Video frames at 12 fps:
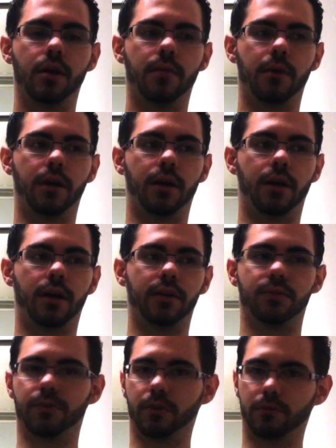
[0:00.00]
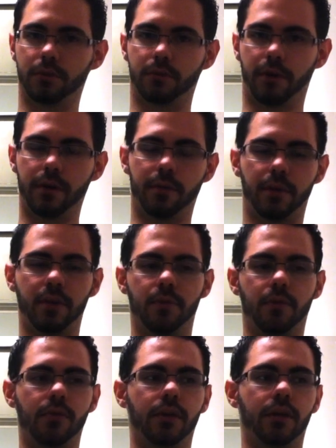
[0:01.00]
but uh, it's filled with great
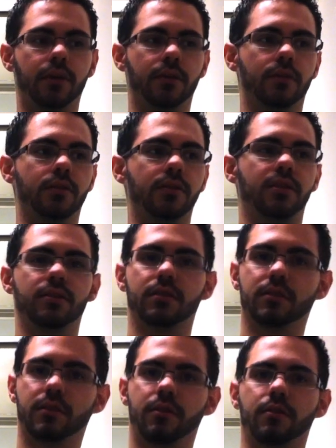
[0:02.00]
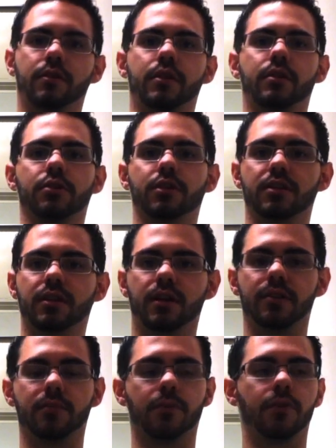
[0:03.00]
people like uh, Aziz Ansari and Jesse
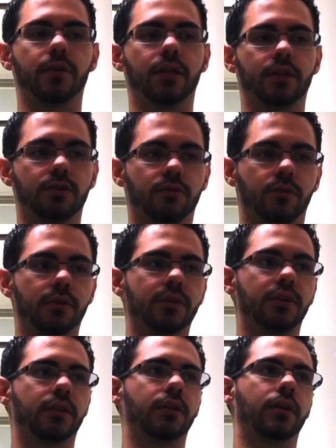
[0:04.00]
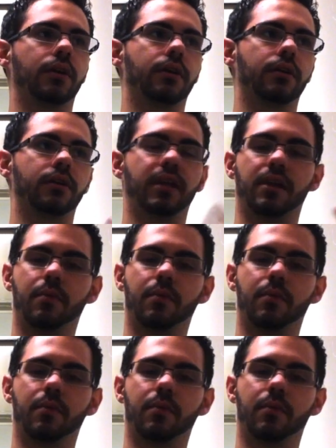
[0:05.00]
Eisenberg, Nick Swardson, uh, Danny